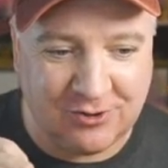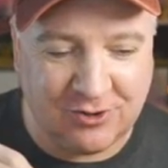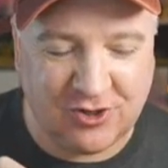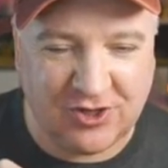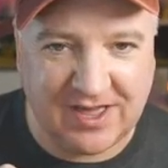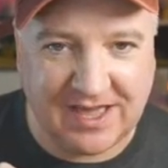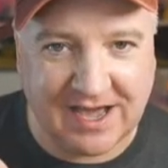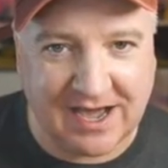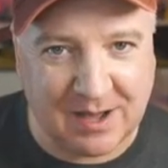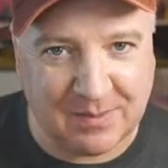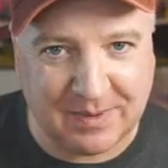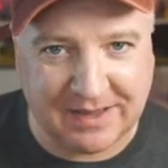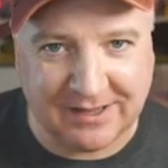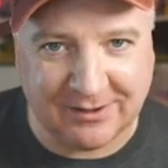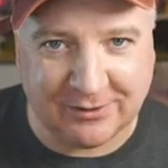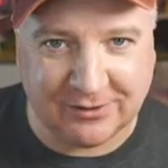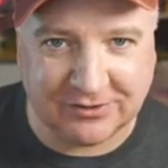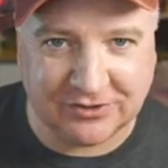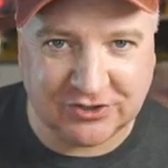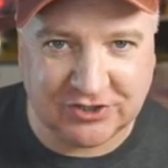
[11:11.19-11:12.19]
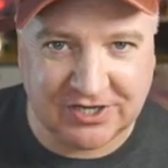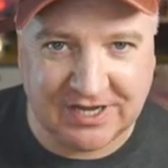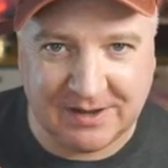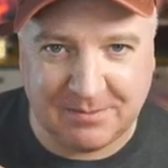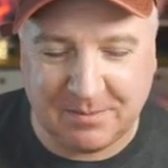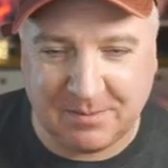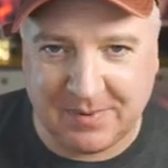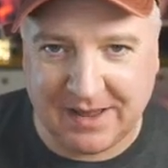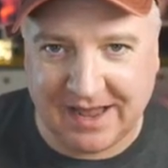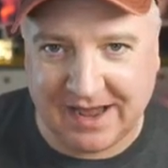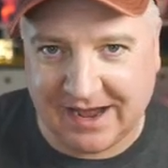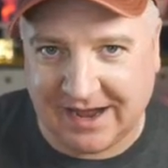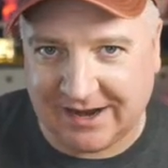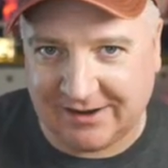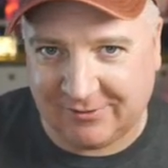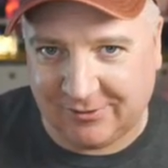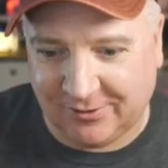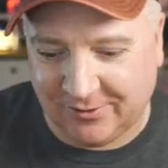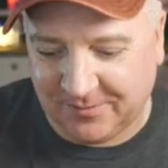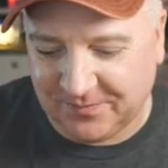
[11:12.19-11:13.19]
GRB or
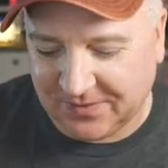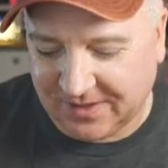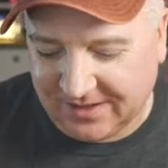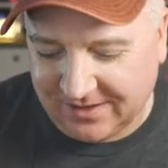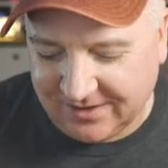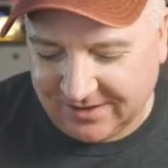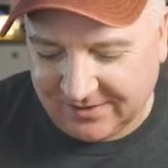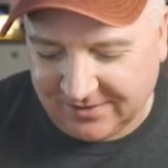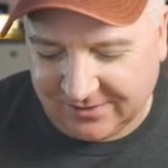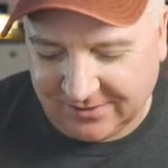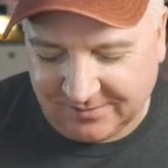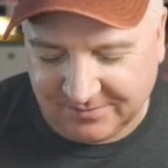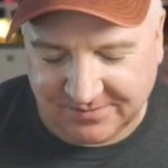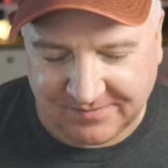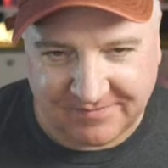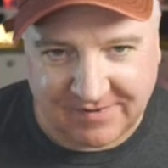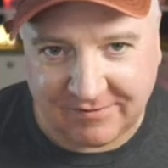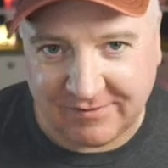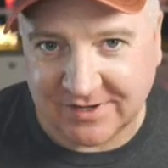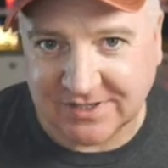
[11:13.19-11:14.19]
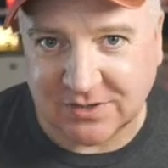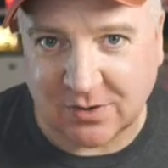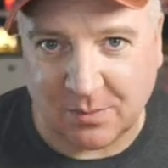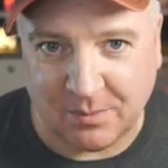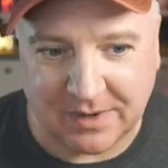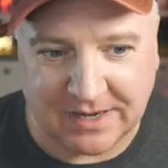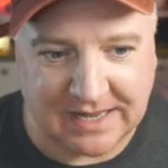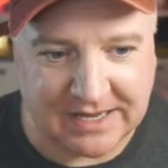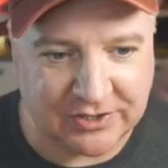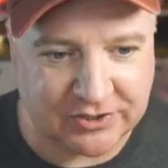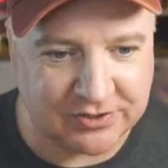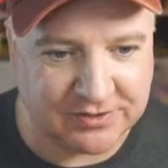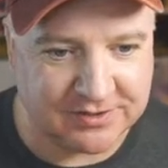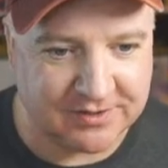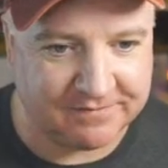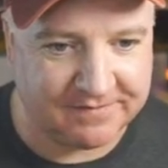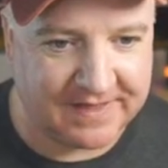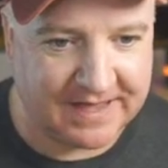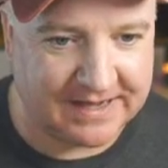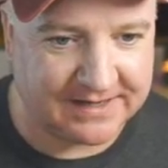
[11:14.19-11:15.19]
GBR or various combinations
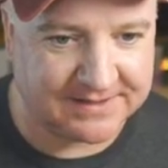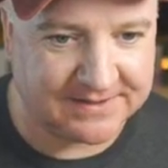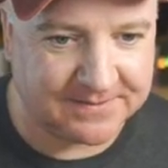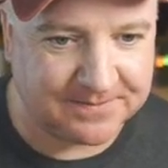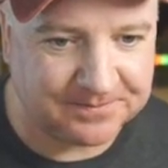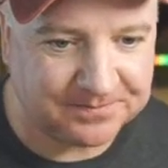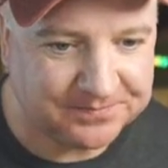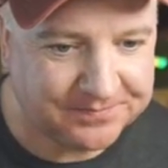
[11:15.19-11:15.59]
of that.